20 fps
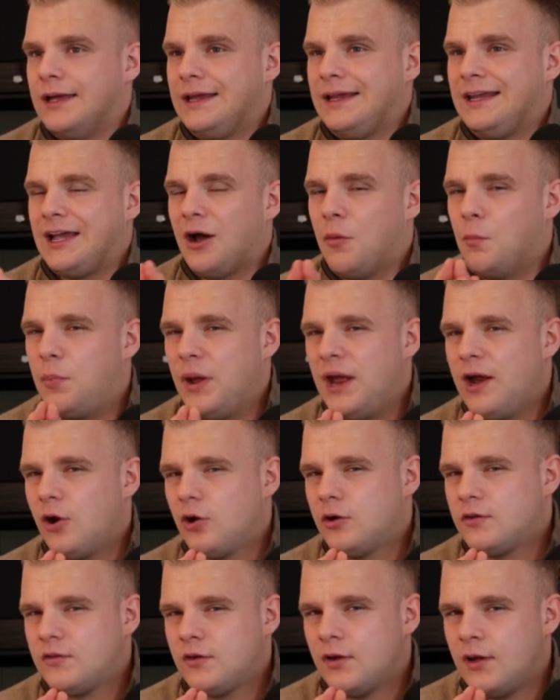
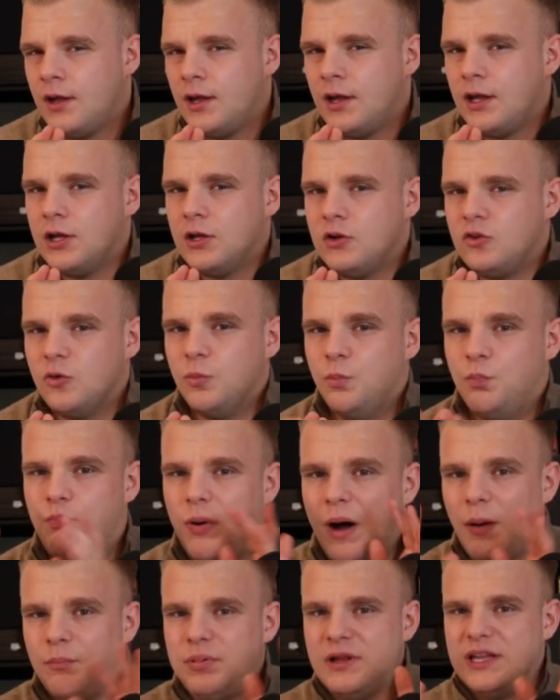compared to
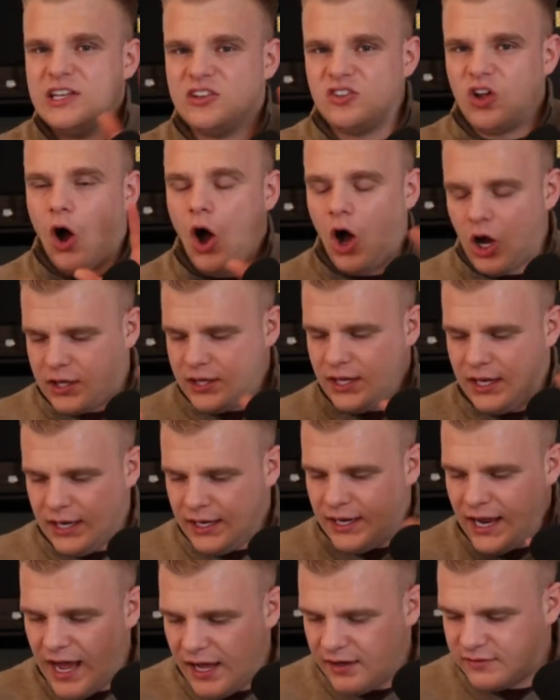bubbly talking and
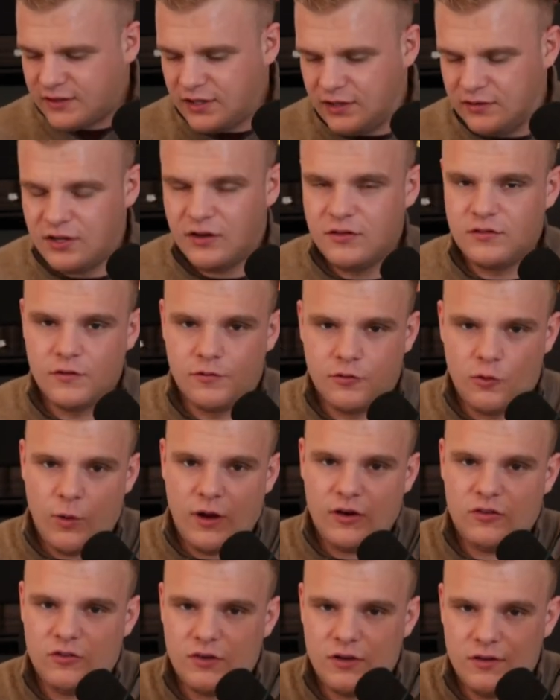asking tons of
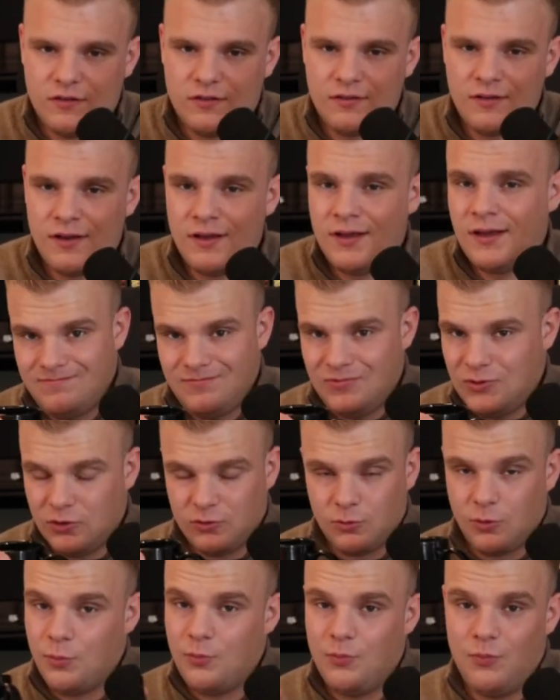questions, those
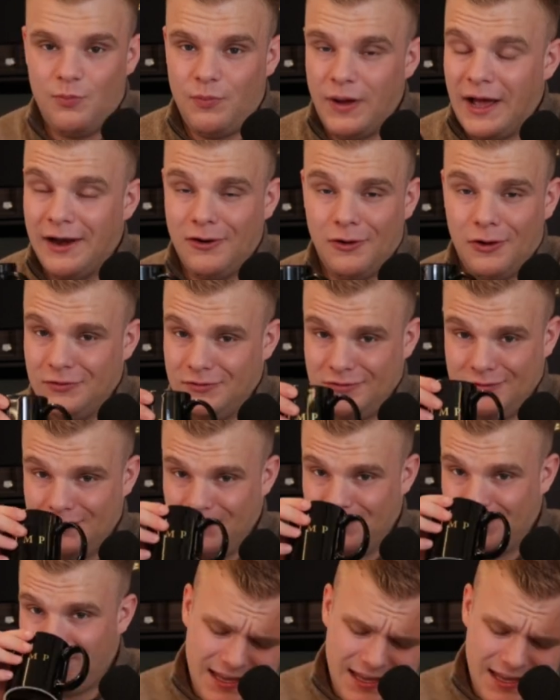were bad odds.